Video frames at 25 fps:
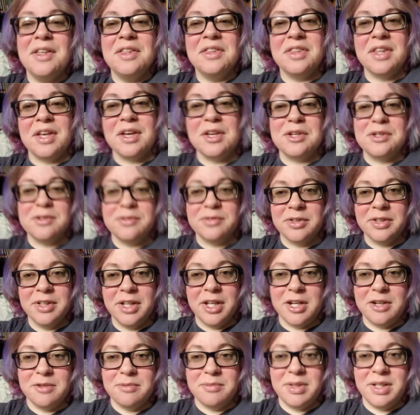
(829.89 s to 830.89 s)
Thank you for
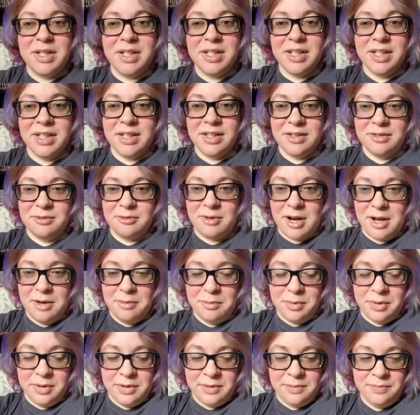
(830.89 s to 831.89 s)
letting me
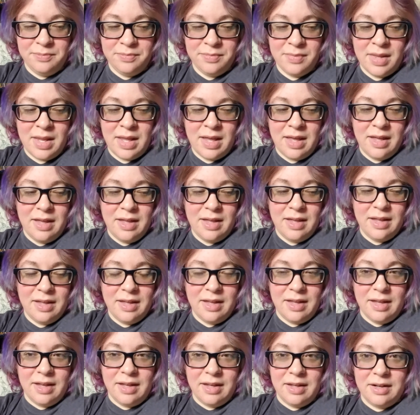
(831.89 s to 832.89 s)
ramble.
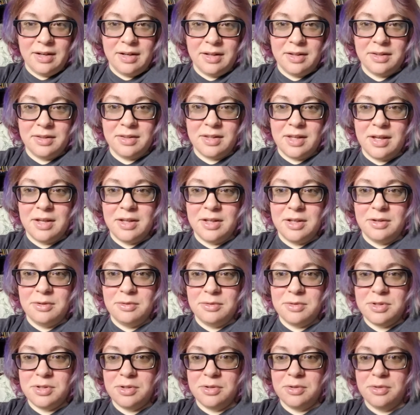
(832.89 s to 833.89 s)
And thank you
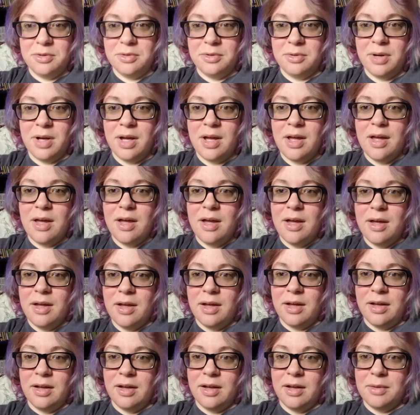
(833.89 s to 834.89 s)
to
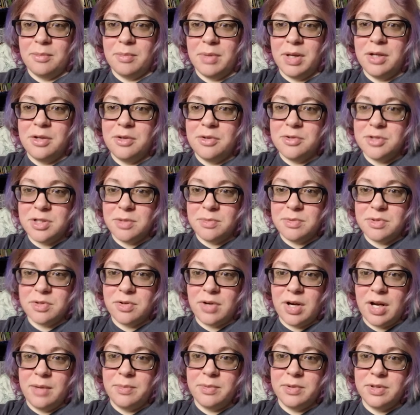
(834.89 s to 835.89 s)
my new
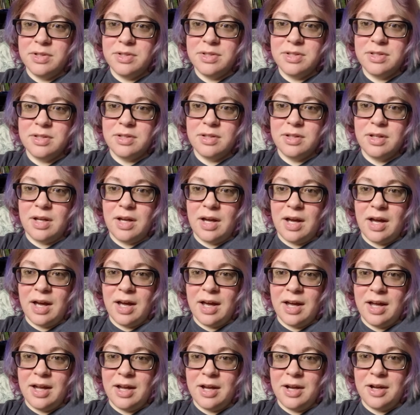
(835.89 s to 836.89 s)
subscribers.
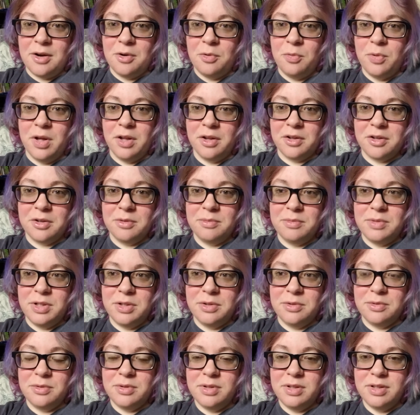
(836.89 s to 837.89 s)
I welcome
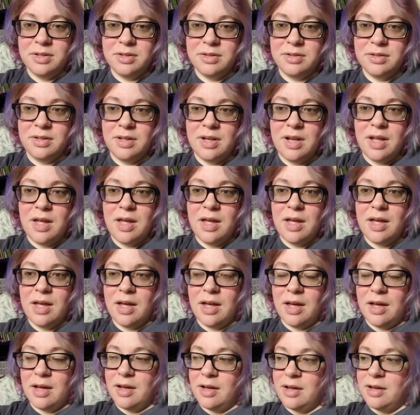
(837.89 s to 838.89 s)
you.
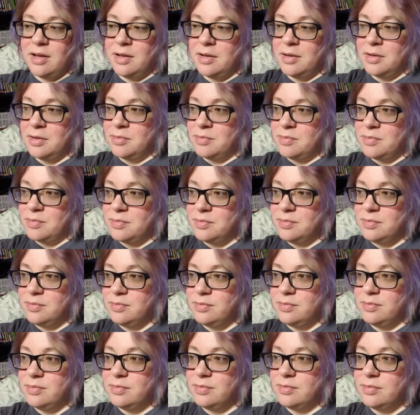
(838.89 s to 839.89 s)
You're
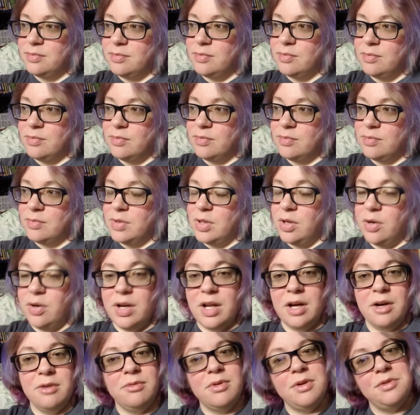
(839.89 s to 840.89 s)

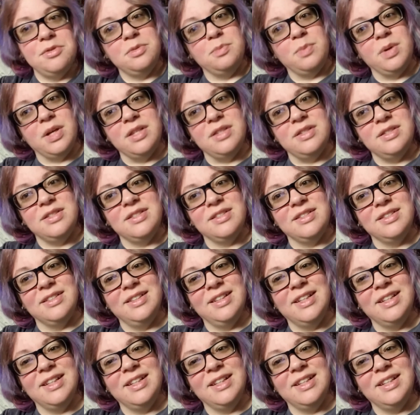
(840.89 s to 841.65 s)
now rosebuds.